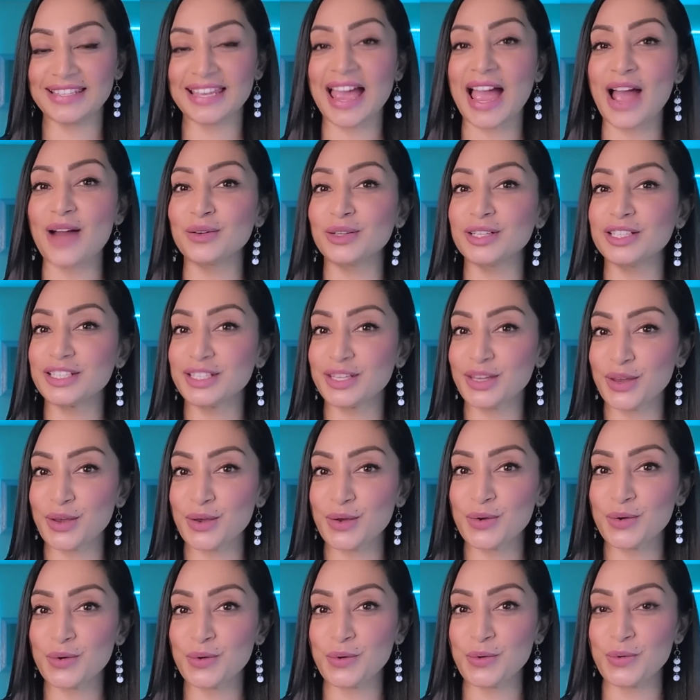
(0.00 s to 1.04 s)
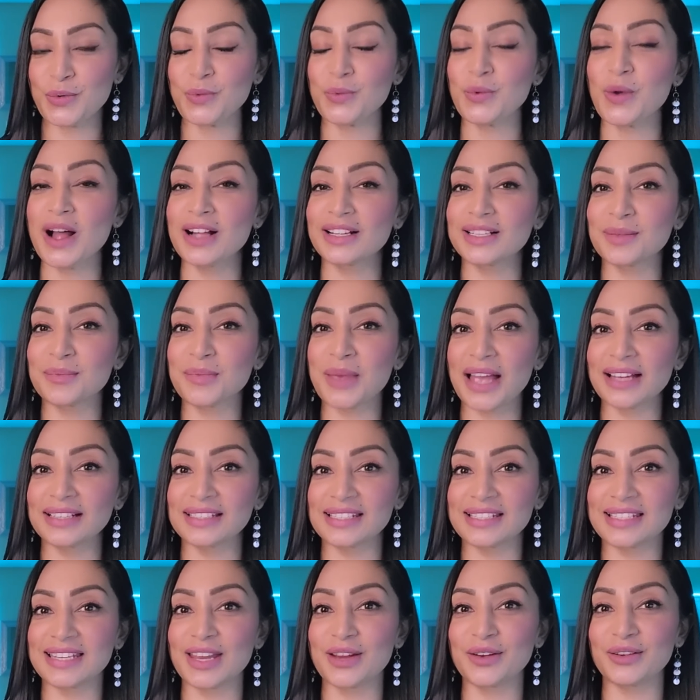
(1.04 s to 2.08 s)
How are you? Welcome back
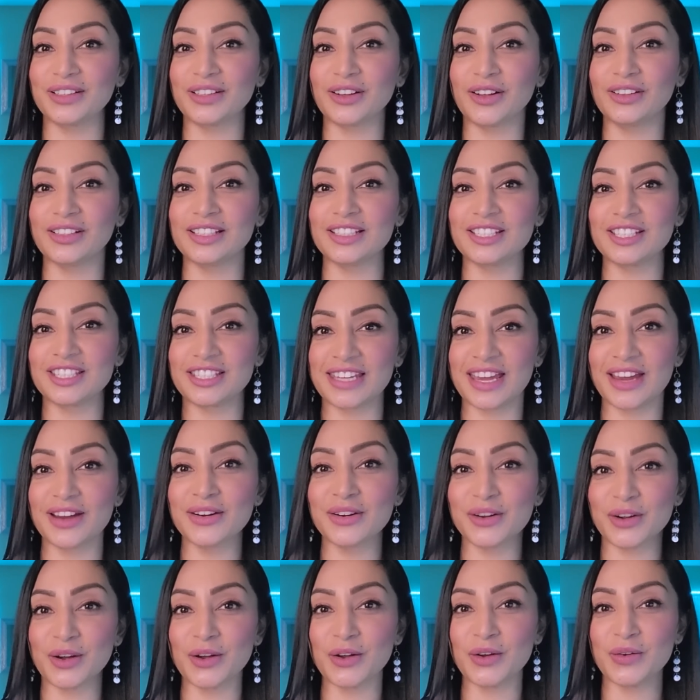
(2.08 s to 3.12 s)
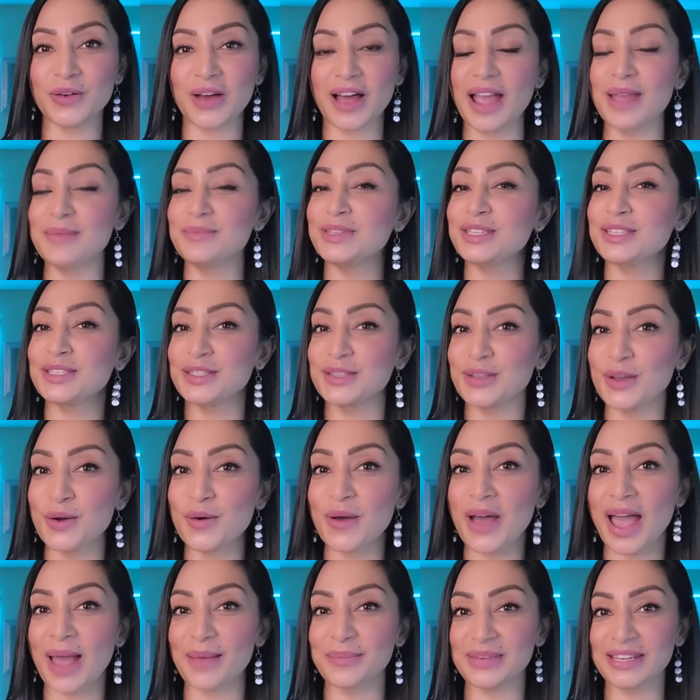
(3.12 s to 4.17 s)
to Sacred Knowledge Tarot. I'm so
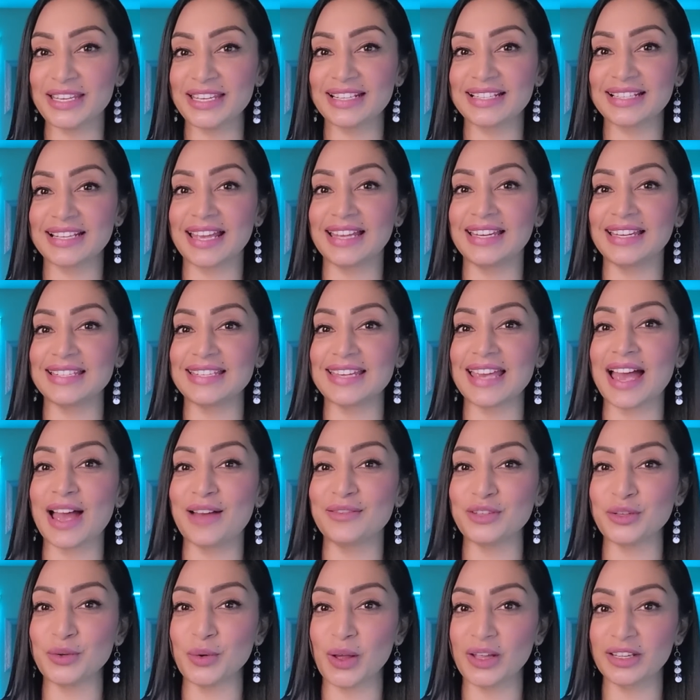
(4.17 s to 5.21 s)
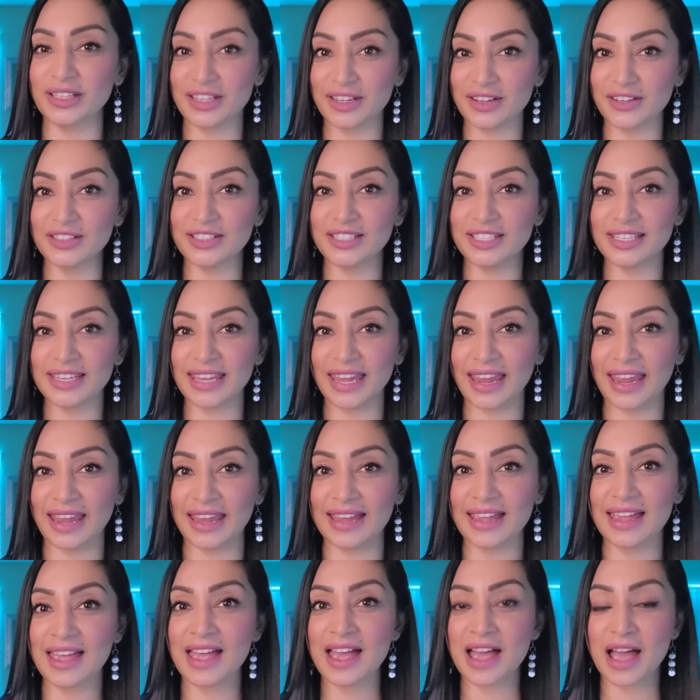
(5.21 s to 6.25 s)
happy and excited to have you all here today.